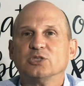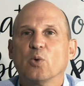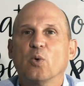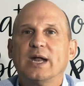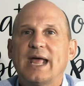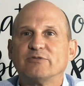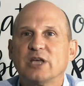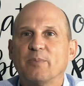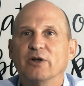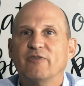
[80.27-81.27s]
So we wanted to have
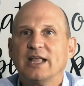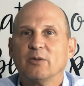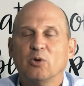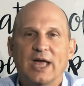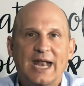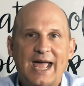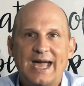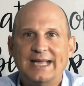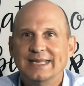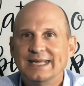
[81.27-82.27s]
something available that
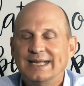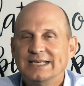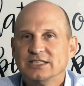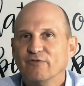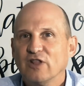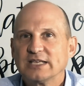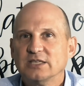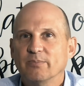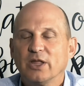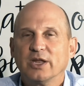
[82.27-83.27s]
had some
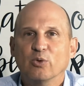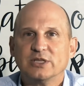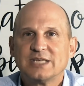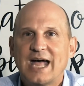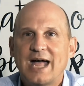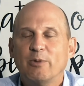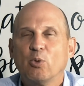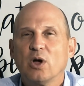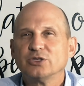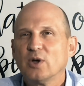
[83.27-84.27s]
flexibility with time,
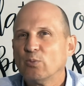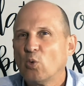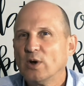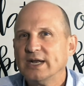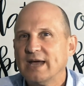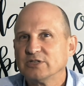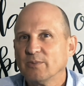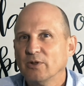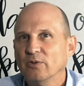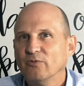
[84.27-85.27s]
and we also wanted to have
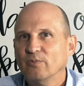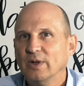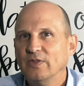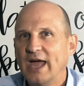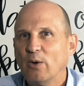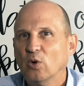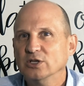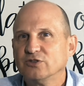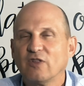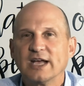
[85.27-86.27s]
something that
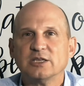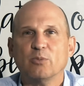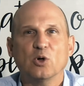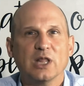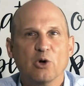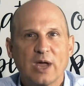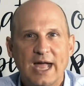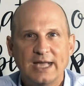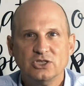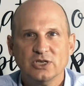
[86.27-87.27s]
was flexible in
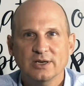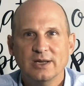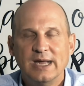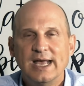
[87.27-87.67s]
location.